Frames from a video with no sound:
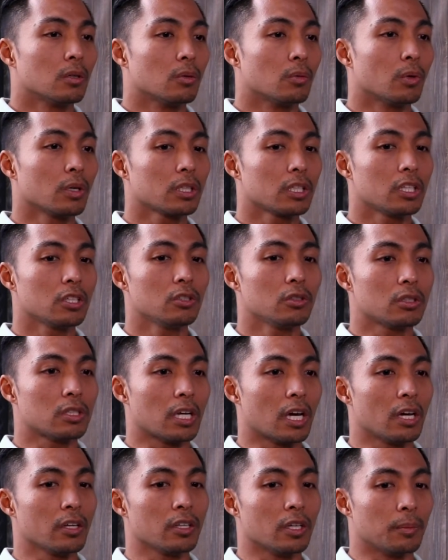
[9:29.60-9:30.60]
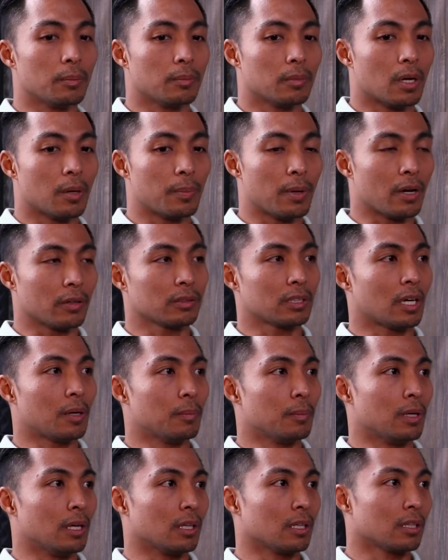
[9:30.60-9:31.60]
What can you tell them about
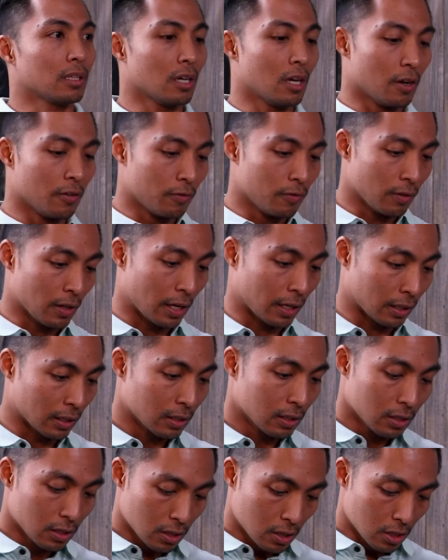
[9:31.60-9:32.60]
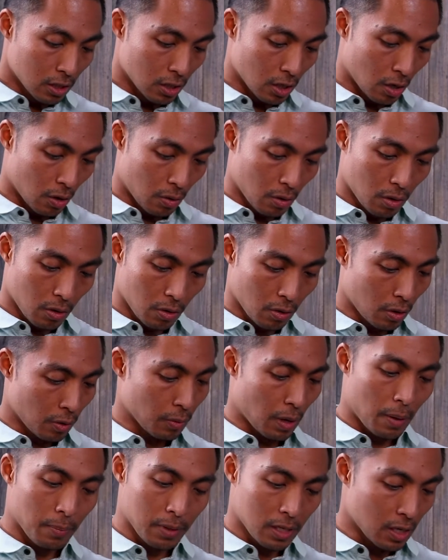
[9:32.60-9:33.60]
that myth of like, you know,
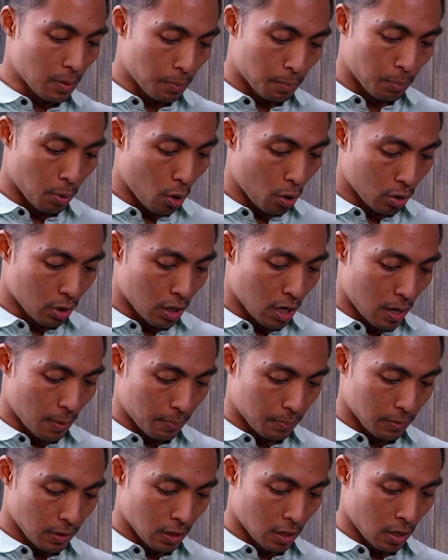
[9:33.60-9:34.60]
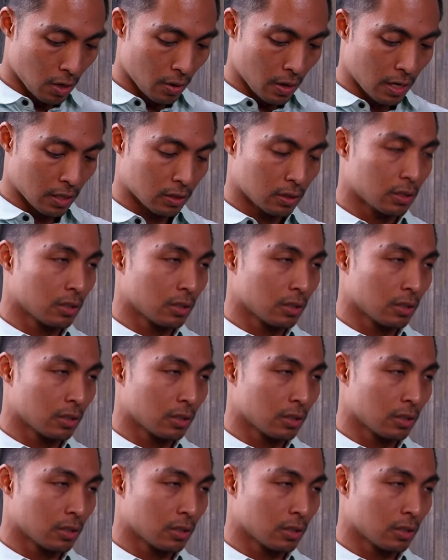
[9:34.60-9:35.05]
oh, I'm going to bulk up, you know, as